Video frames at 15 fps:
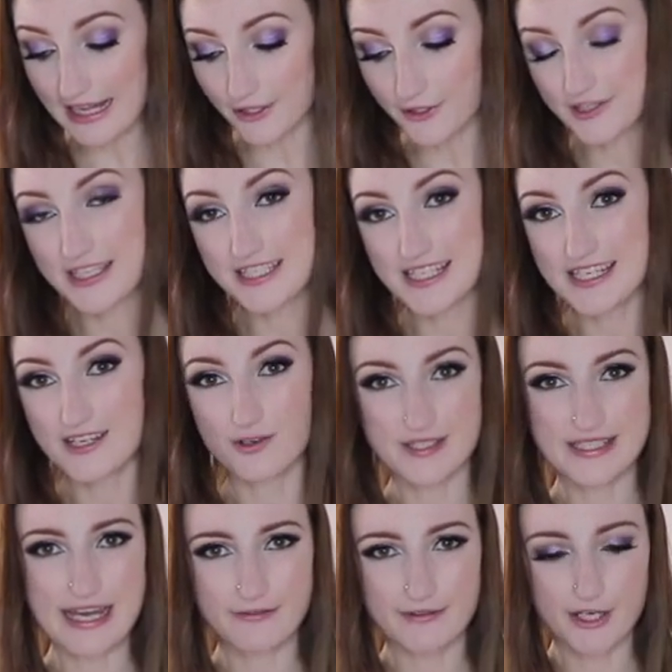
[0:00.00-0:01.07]
Hello Kitty or
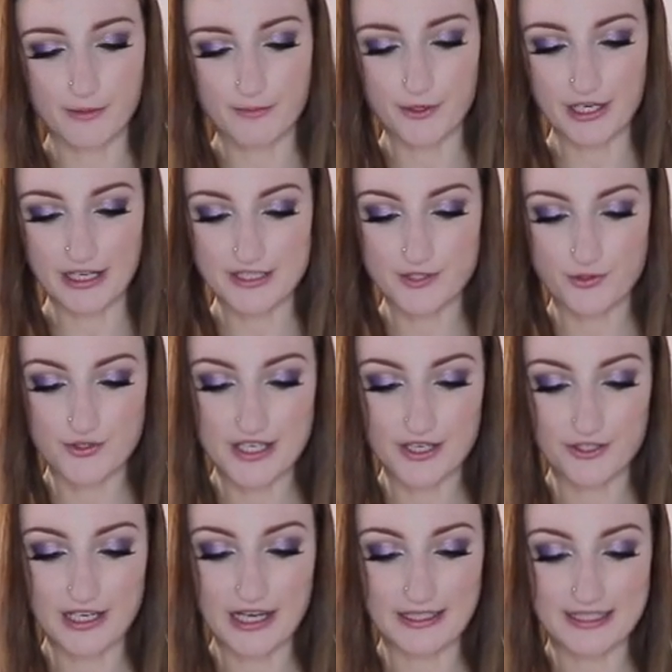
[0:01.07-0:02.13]
Sanrio products you see
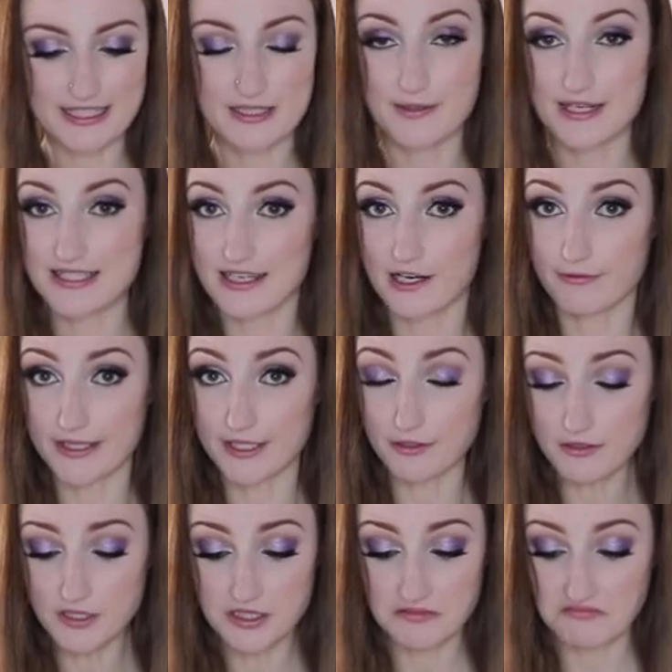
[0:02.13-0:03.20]
on AliExpress are
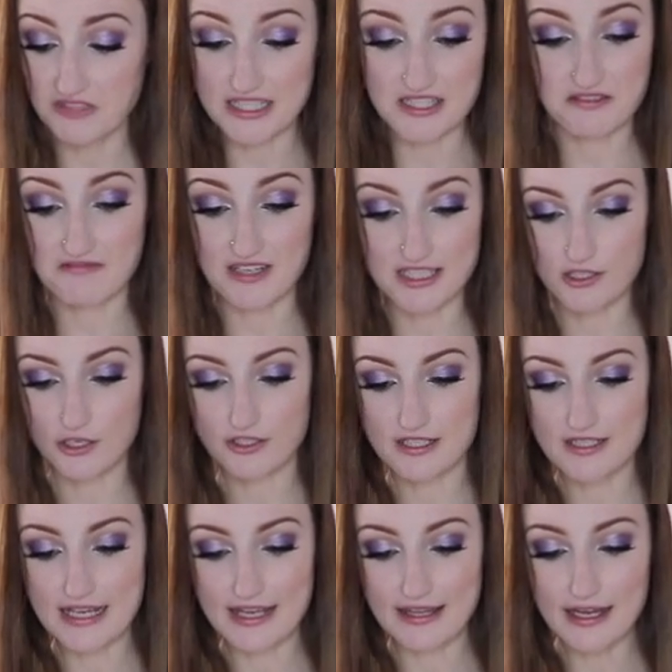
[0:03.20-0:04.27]
real. That's, that's not to
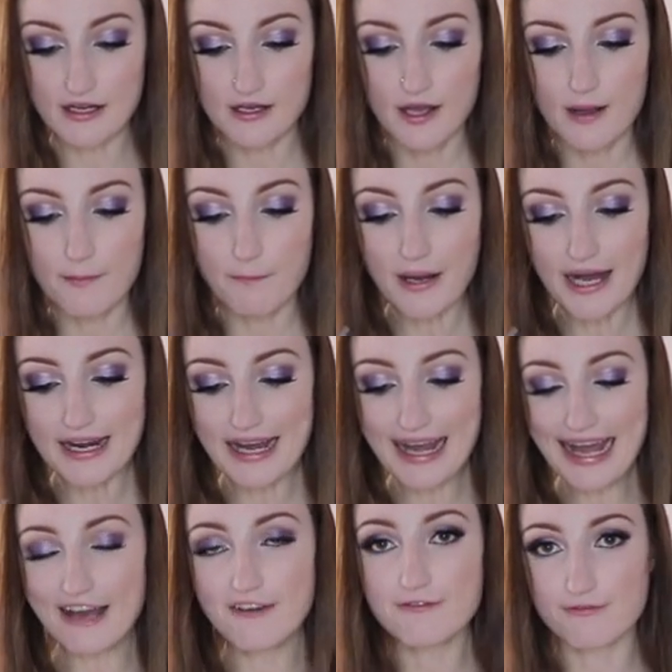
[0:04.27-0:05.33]
say that. But I
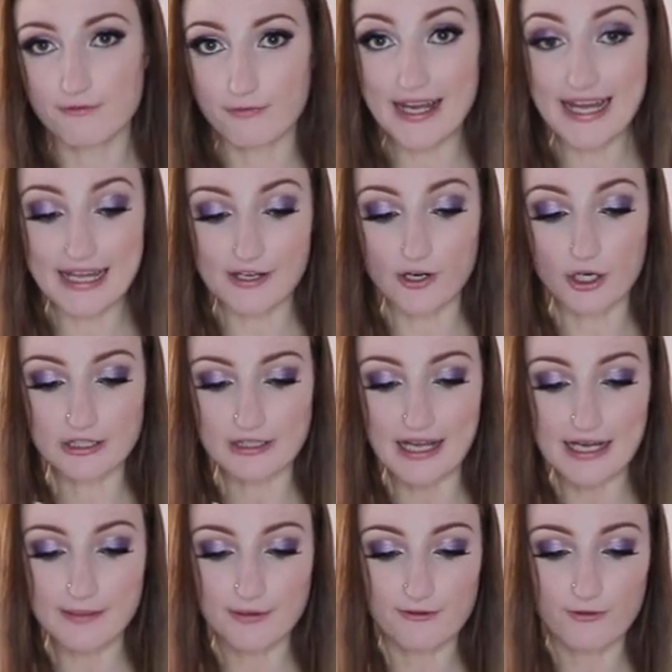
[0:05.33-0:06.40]
have read
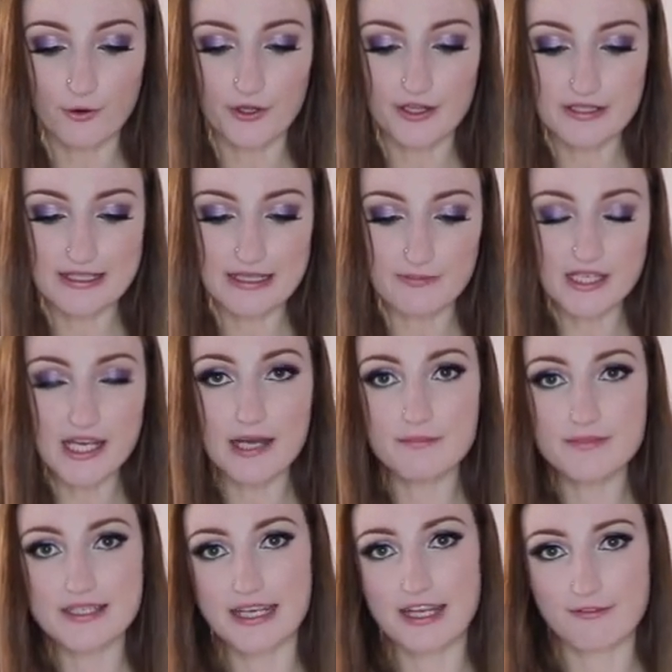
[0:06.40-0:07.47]
online before that
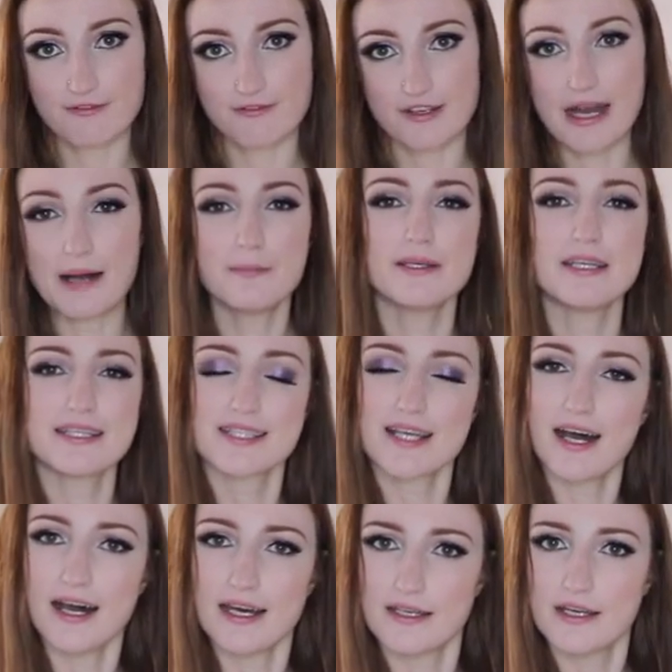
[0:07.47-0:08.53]
sometimes if companies
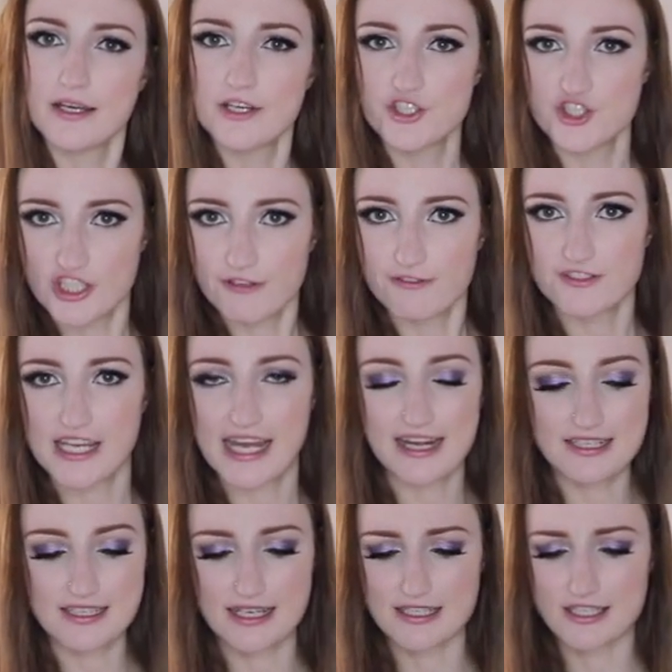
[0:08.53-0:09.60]
can't shift
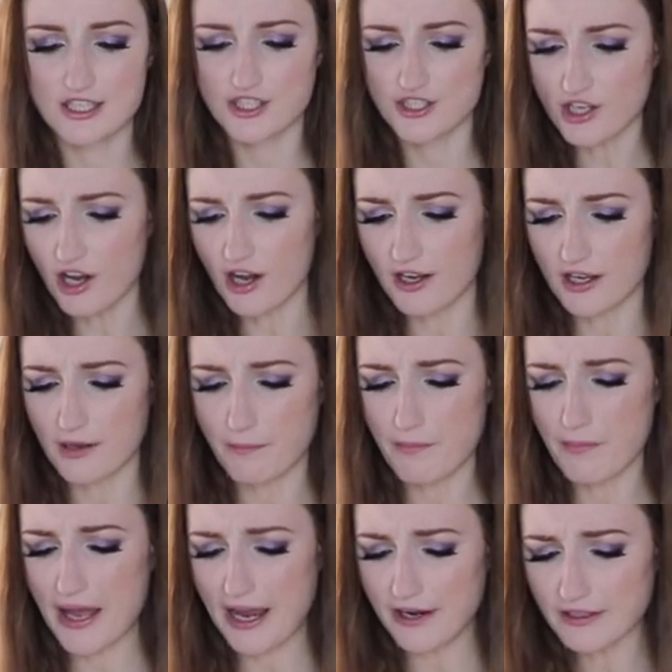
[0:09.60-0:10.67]
excess stock,
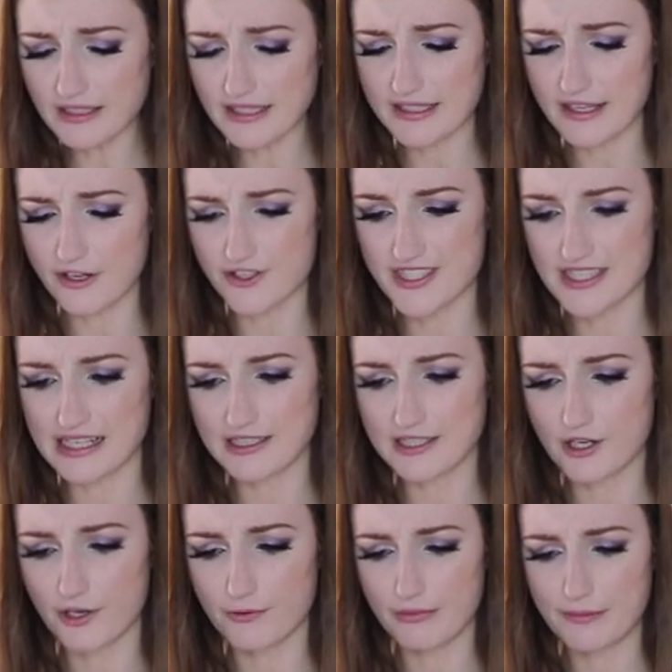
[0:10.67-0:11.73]
apparently they'll sell
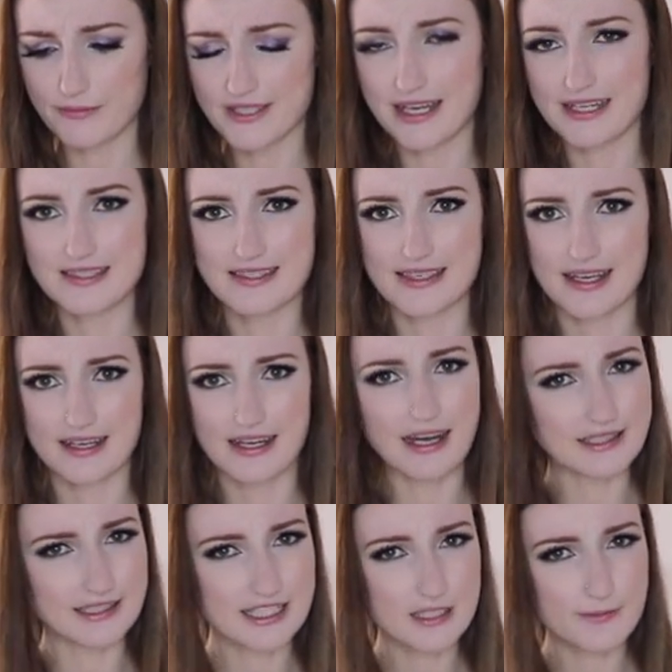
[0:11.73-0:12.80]
it on websites like
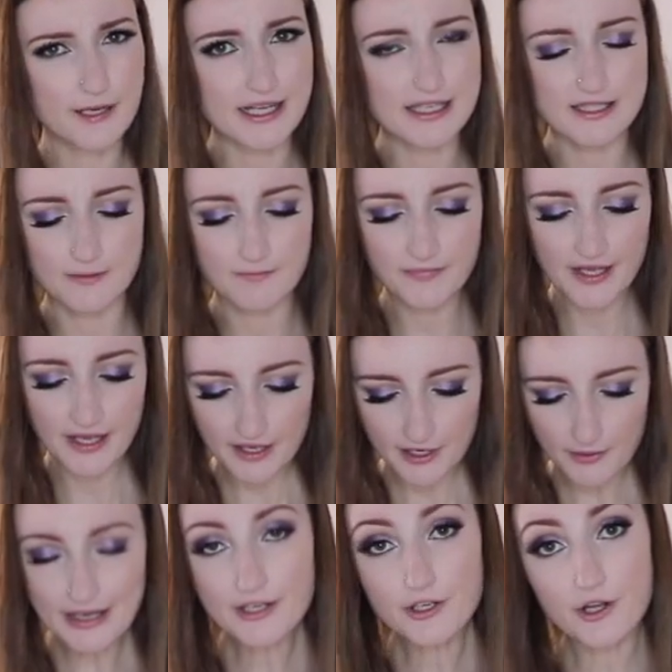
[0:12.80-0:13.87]
AliExpress.
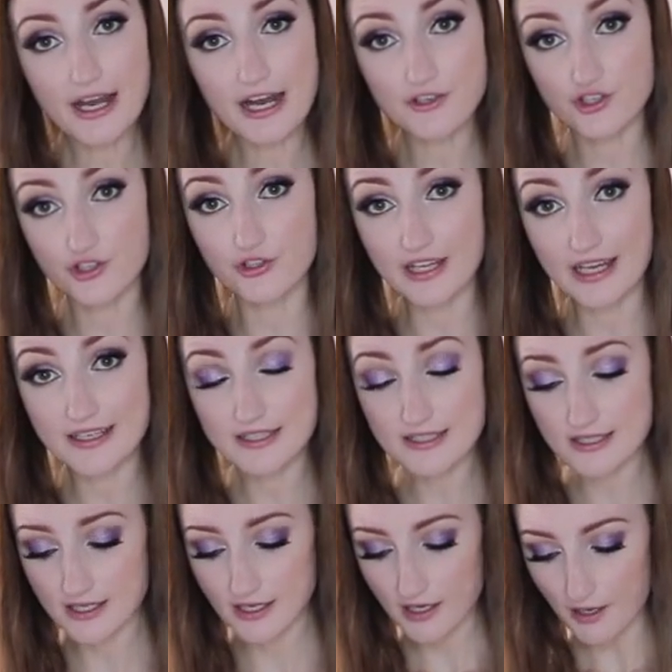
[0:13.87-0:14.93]
Now I don't know how true that
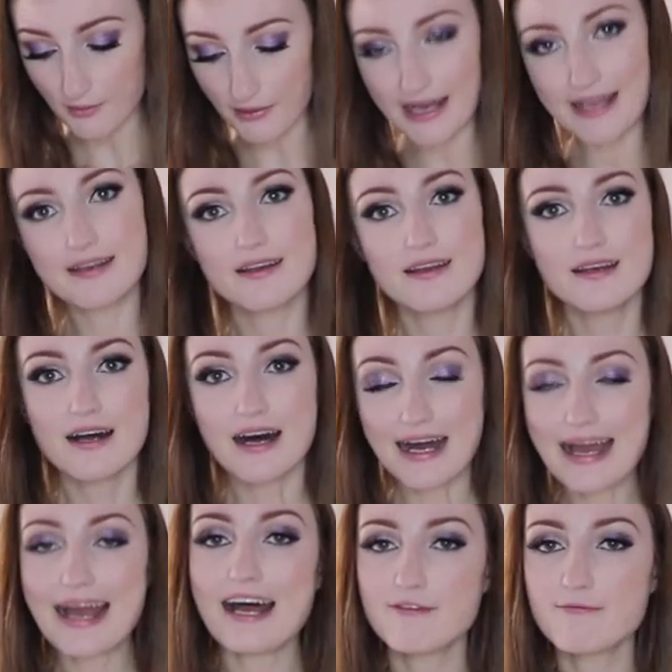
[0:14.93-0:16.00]
is, but
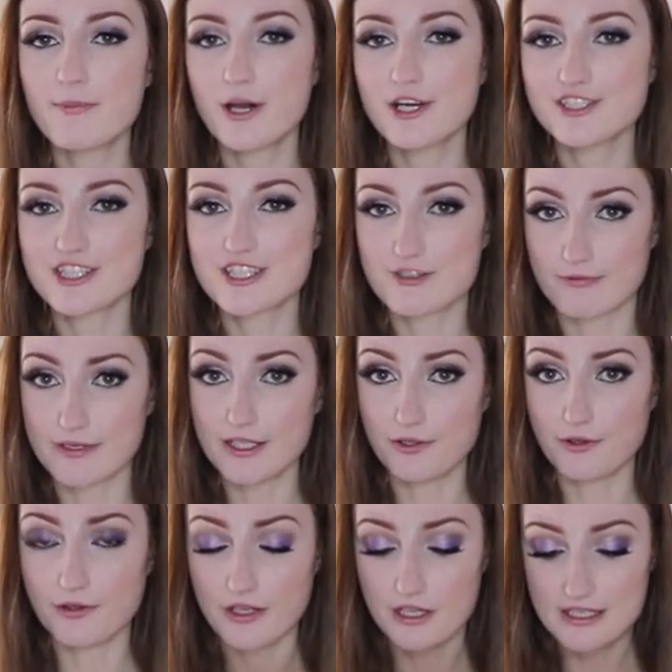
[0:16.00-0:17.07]
I have purchased
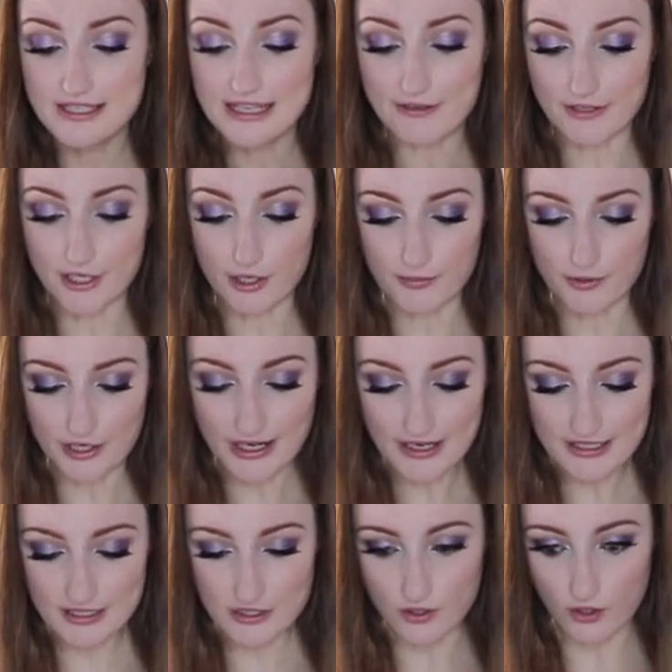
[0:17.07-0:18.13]
real Sanrio
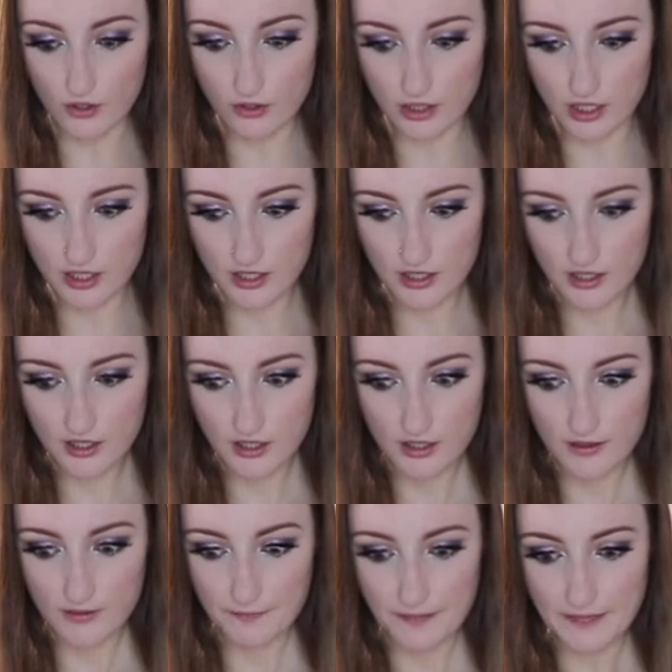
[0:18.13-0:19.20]
products. Oh,
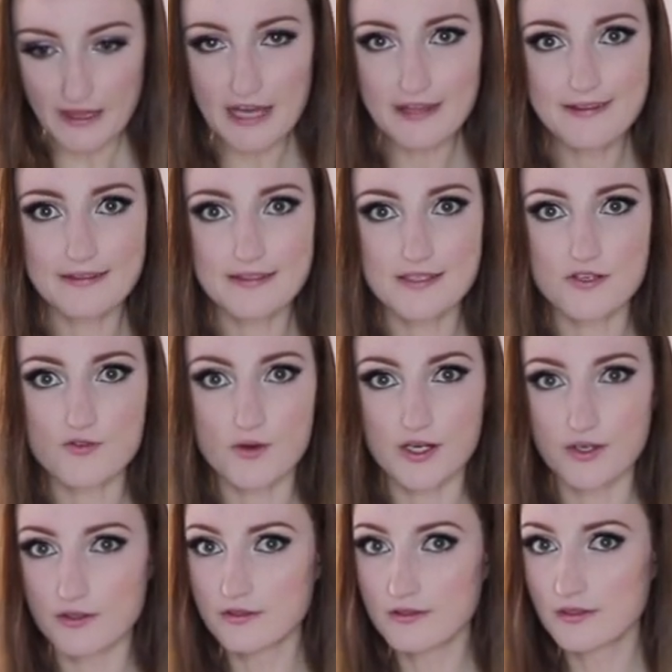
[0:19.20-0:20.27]
I think this is
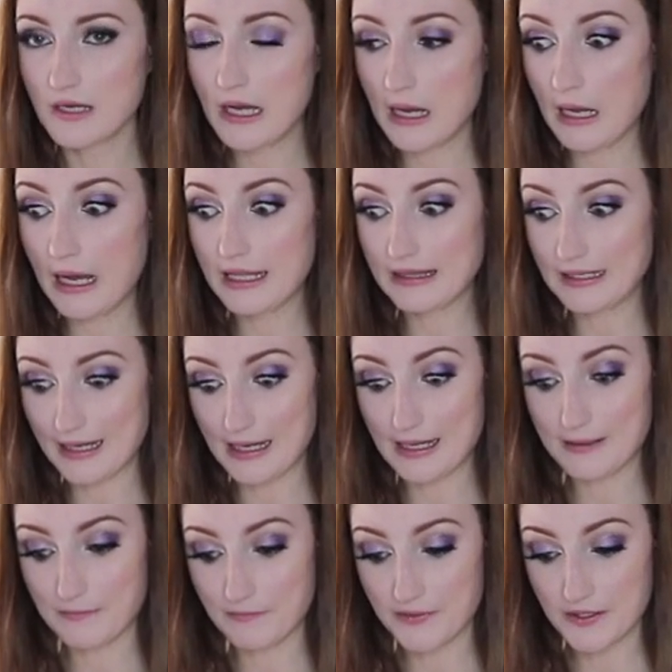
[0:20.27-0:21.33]
real. I, I
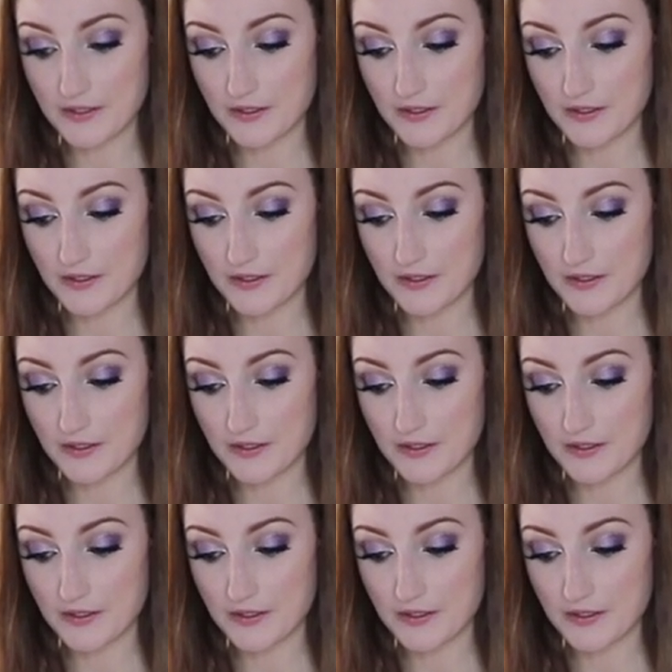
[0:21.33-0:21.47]
am,